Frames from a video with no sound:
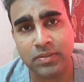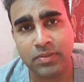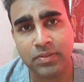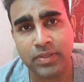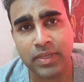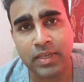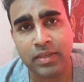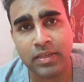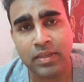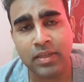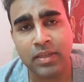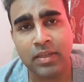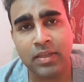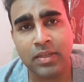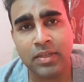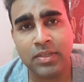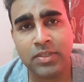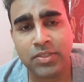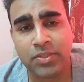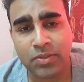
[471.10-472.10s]
Okay,
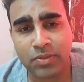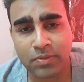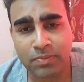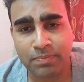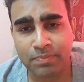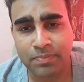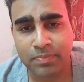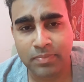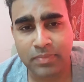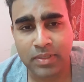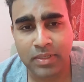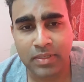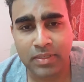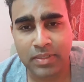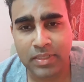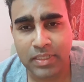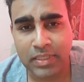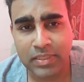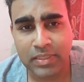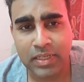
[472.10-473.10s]
so
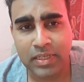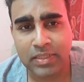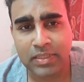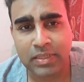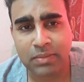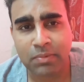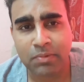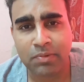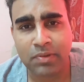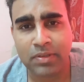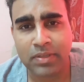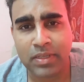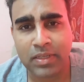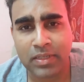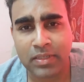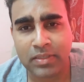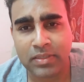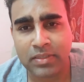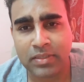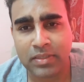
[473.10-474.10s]
these are some of the
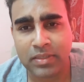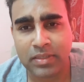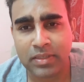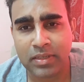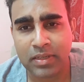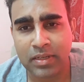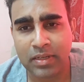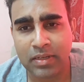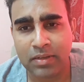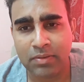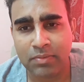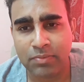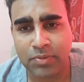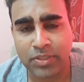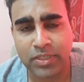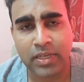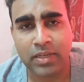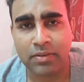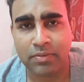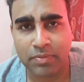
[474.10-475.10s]
things
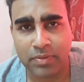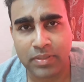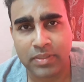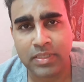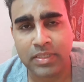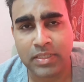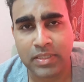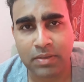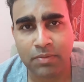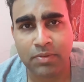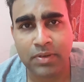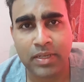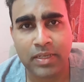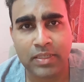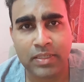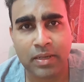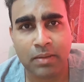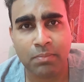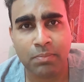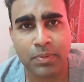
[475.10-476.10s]
which I have just given an
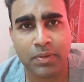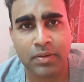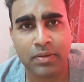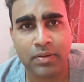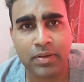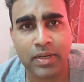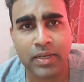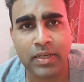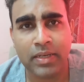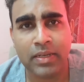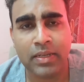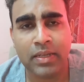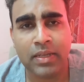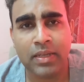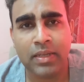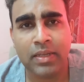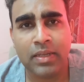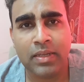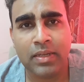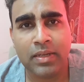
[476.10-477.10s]
example, right?
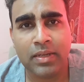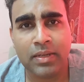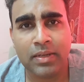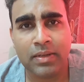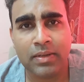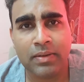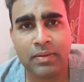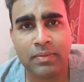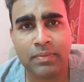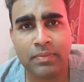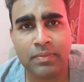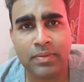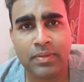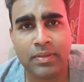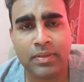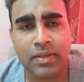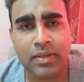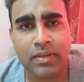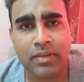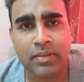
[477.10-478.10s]

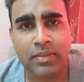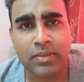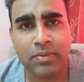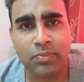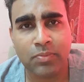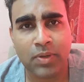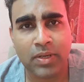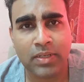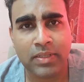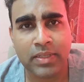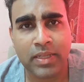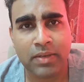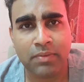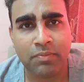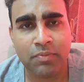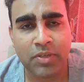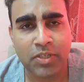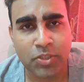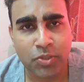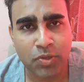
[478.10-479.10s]
The one
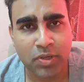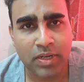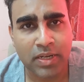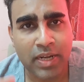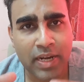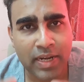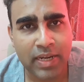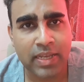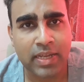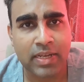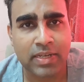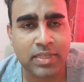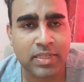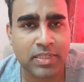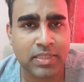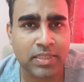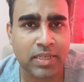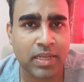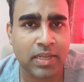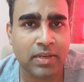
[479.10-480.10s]
that we should clearly
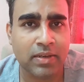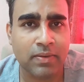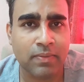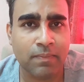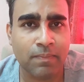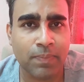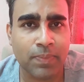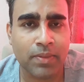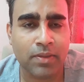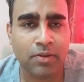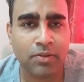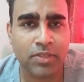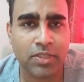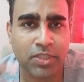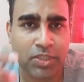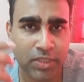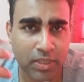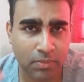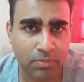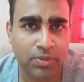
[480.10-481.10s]
understand, or the
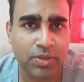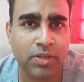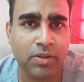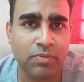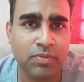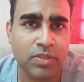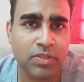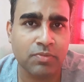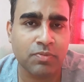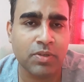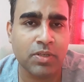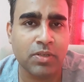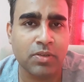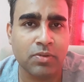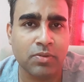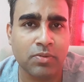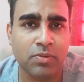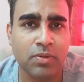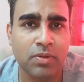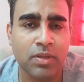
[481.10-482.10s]
summary of this
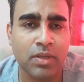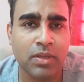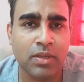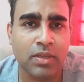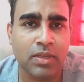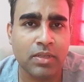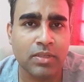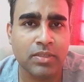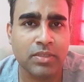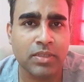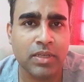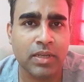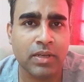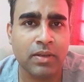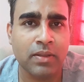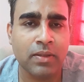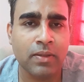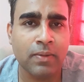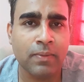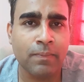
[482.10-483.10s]
video, is
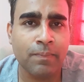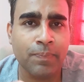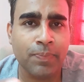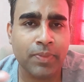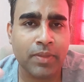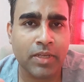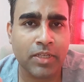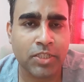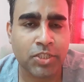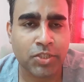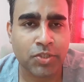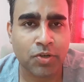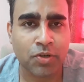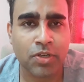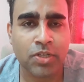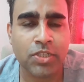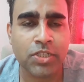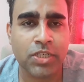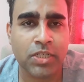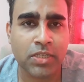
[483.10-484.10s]
that
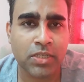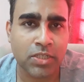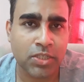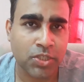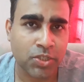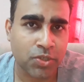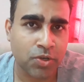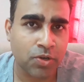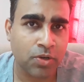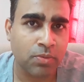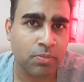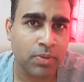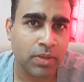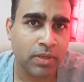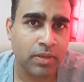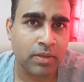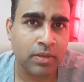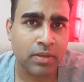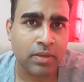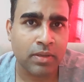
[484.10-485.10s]
astrology and
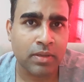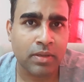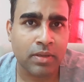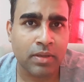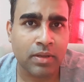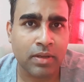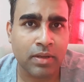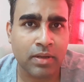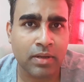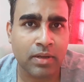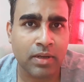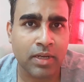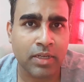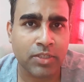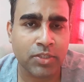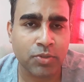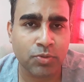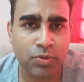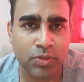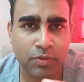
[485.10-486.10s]
astronomy
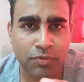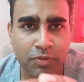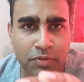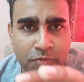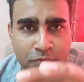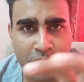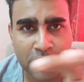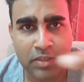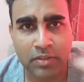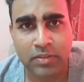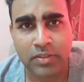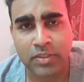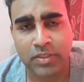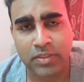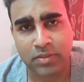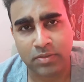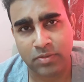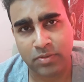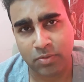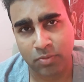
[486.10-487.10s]
are two different
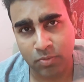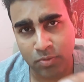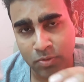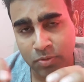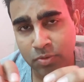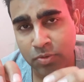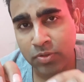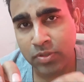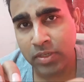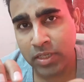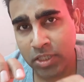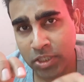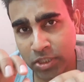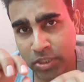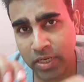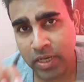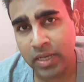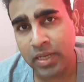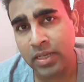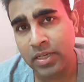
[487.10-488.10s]
fields. Although they
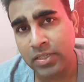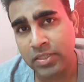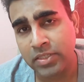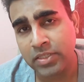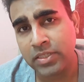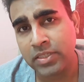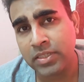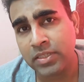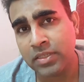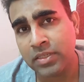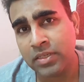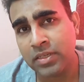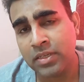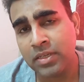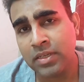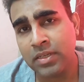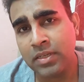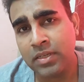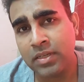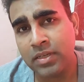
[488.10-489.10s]
share certain
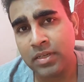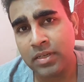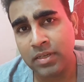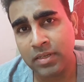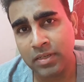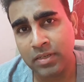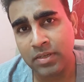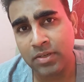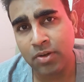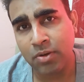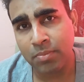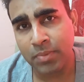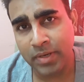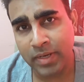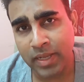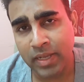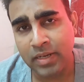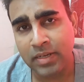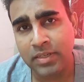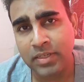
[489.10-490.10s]

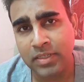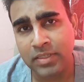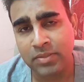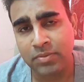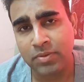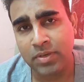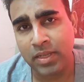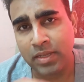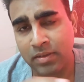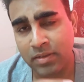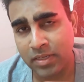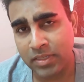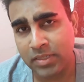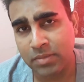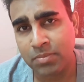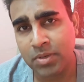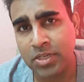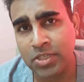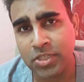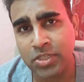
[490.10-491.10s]
commonalities, like as
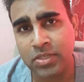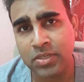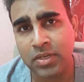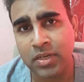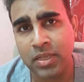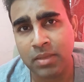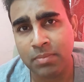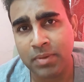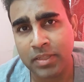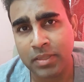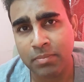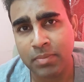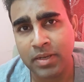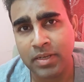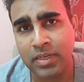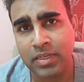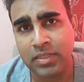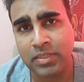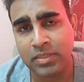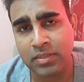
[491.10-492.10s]
I mentioned earlier,
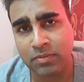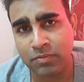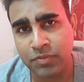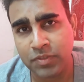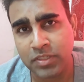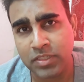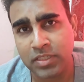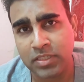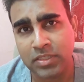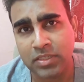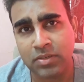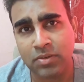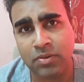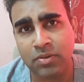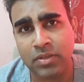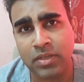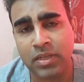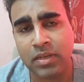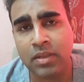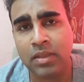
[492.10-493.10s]
mathematics and physics and
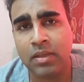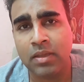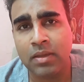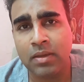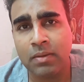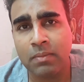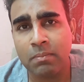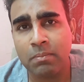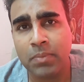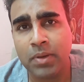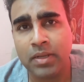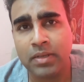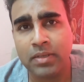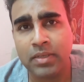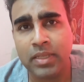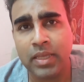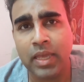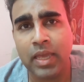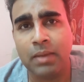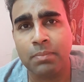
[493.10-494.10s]
all that, but
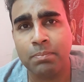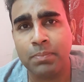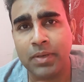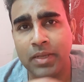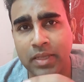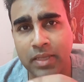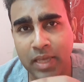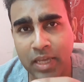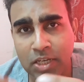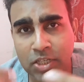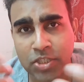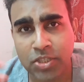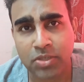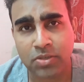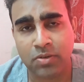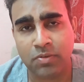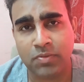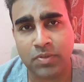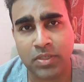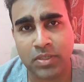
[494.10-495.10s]
the
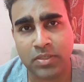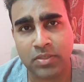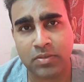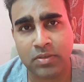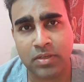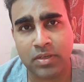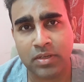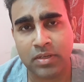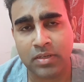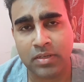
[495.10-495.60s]
application of this